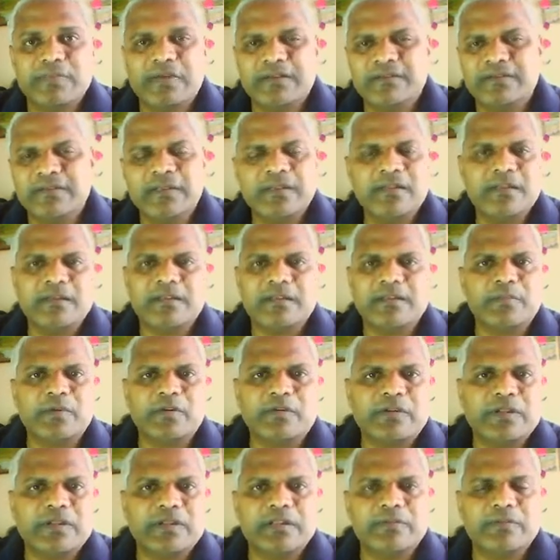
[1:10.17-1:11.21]
any other
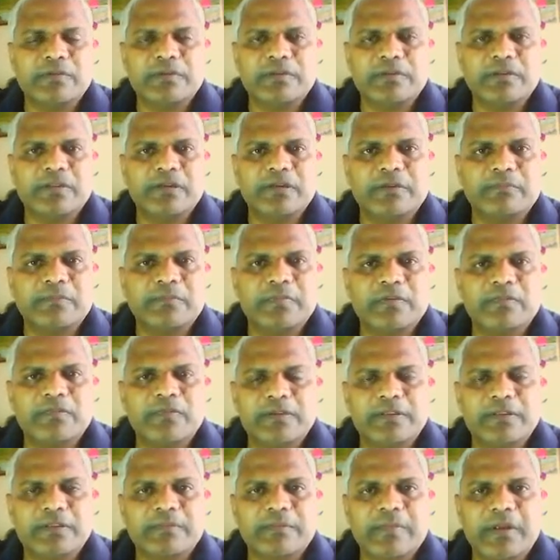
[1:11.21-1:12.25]
mountain, even for
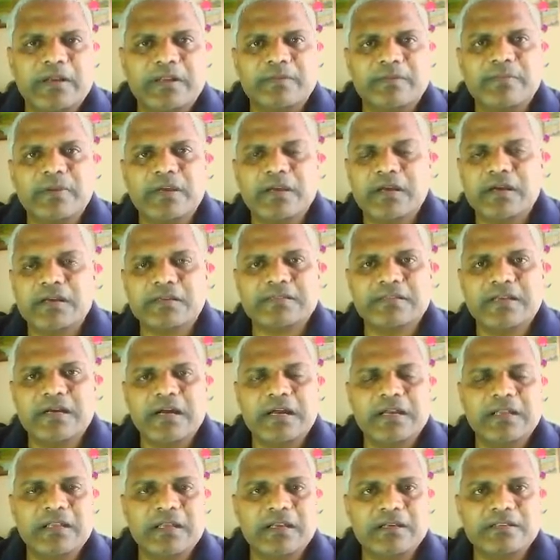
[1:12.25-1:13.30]
that matter, because the
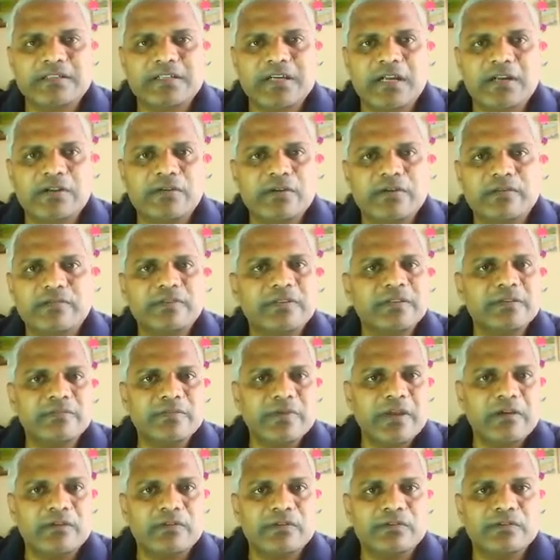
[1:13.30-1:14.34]
highlight, shadow, everything we
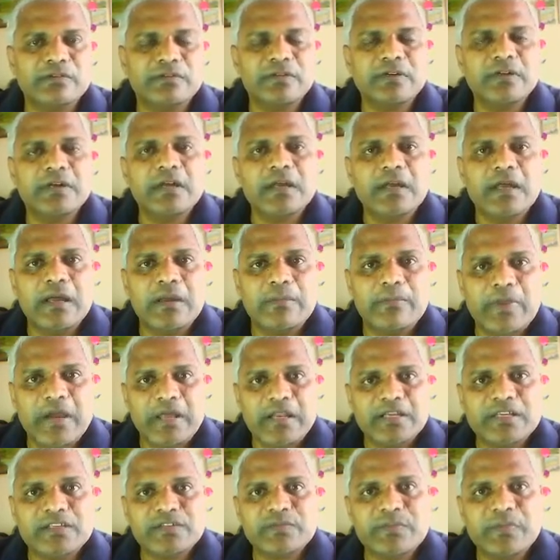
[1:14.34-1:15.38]
have to
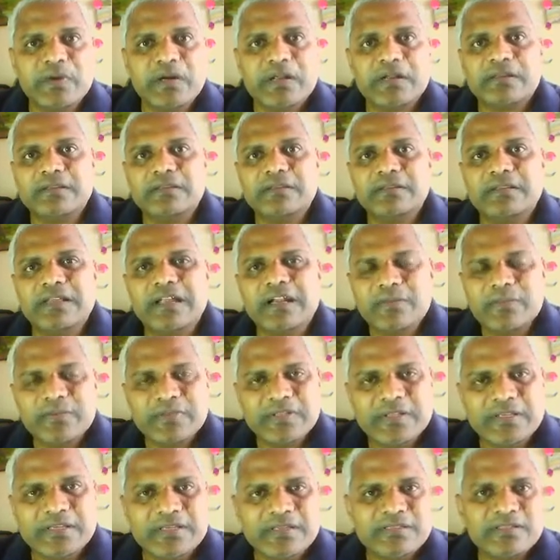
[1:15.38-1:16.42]
manage. But that will be
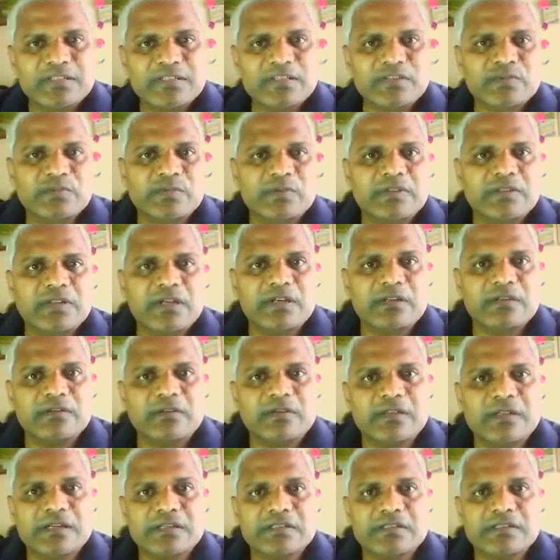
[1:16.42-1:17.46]
the easiest one that you can
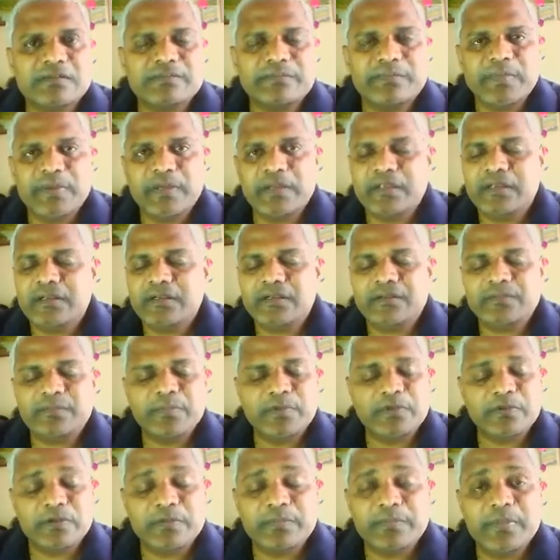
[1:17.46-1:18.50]
actually paint. You
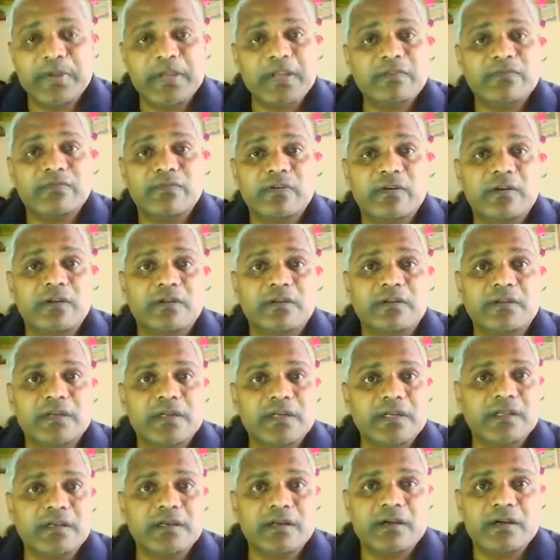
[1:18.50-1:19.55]
can paint for
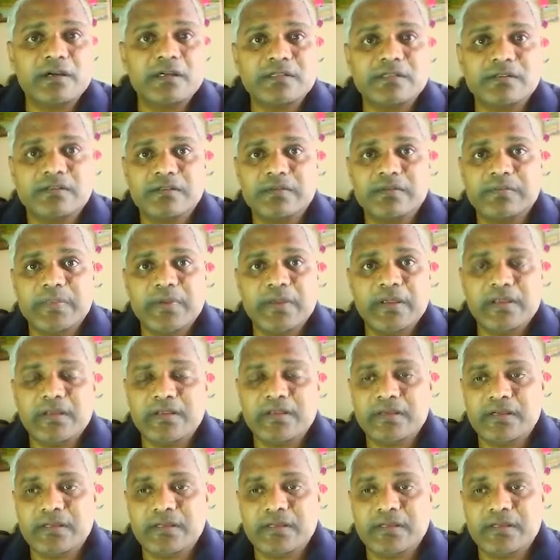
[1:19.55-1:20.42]
greeting cards, you can paint